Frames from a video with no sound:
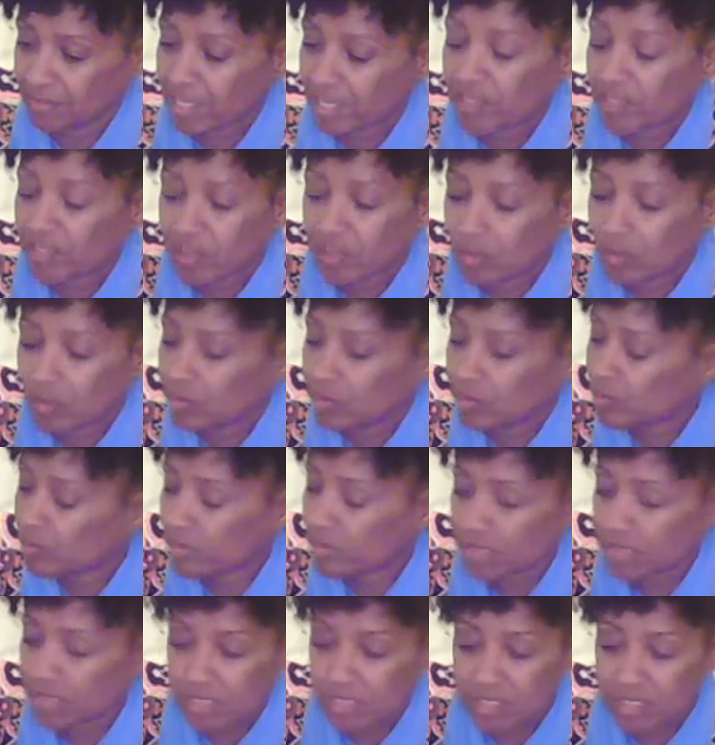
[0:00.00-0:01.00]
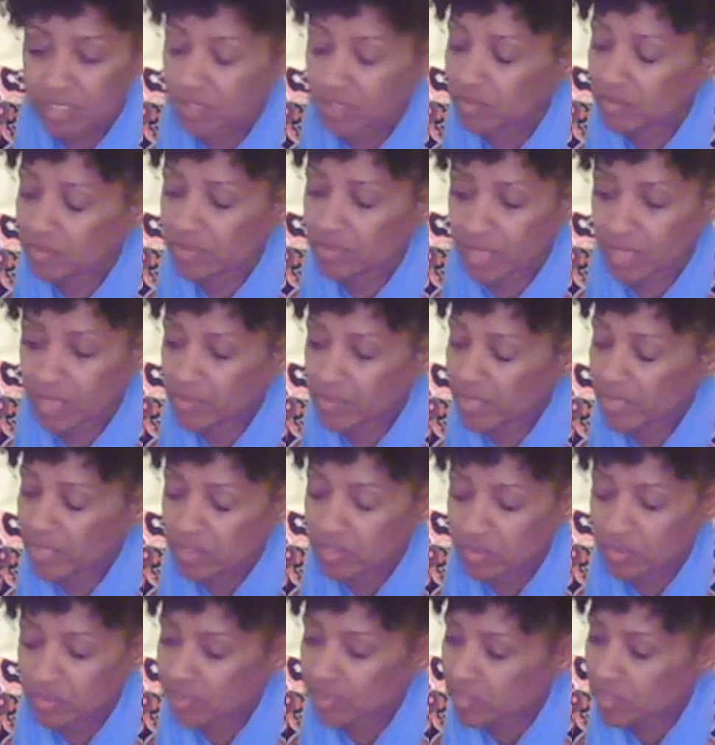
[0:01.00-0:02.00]
And the only person who's doing that
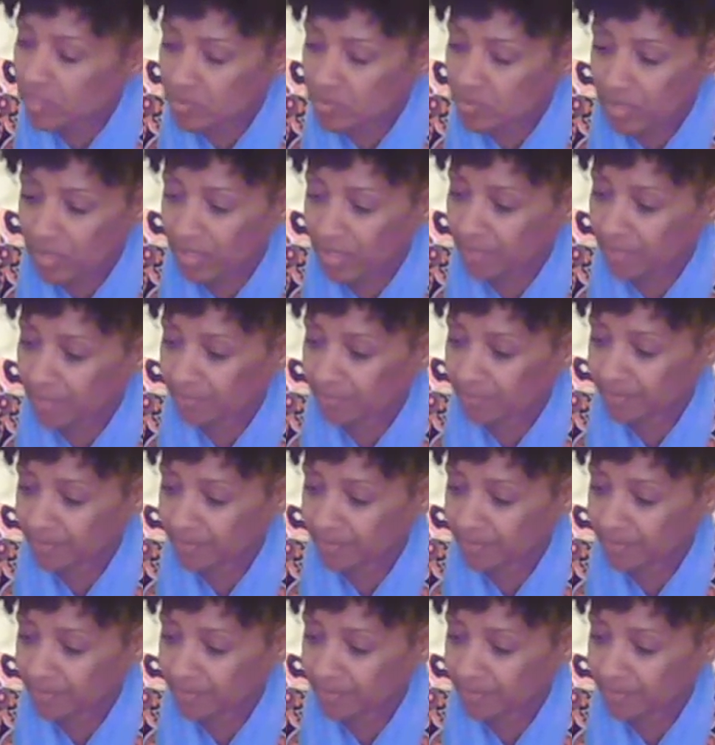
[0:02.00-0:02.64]
mess with is me.